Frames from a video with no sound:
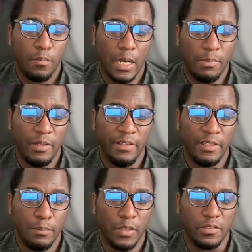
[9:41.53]
Probably
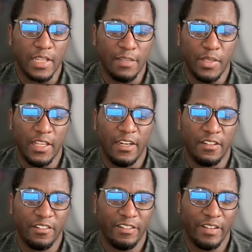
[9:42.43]
the most like me
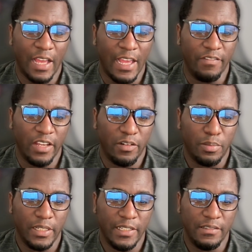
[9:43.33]
character I've ever
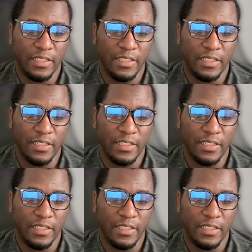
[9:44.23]
played,